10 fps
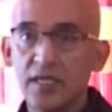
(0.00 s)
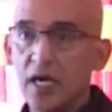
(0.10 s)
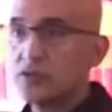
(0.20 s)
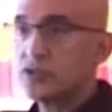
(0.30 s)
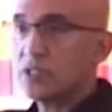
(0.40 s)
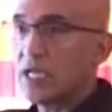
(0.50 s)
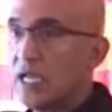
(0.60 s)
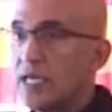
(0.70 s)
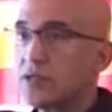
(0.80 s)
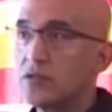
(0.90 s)
it down so that
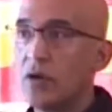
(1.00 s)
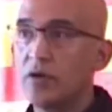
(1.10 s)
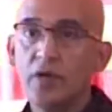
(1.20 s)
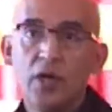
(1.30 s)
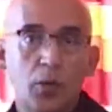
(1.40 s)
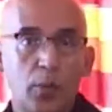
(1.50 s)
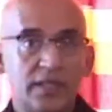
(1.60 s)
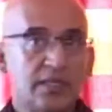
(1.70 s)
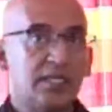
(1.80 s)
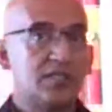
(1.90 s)
later on,
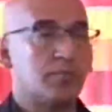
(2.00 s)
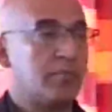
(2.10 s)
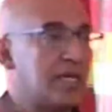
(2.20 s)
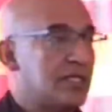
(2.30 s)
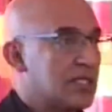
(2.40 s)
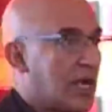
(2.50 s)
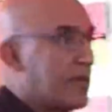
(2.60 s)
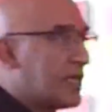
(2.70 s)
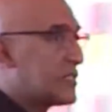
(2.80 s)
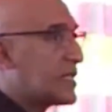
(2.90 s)
when these pages are
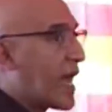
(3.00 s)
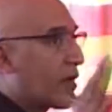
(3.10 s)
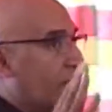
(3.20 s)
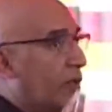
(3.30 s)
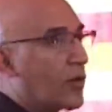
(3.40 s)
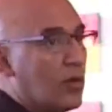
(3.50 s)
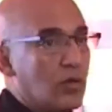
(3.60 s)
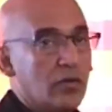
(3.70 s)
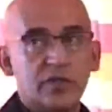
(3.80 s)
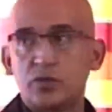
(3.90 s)
in a stack, we know
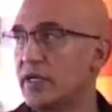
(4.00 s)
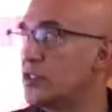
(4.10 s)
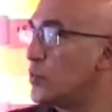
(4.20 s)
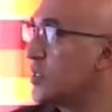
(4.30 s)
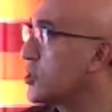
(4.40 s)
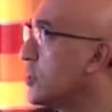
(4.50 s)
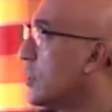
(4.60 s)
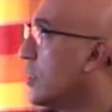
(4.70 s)
which one is which.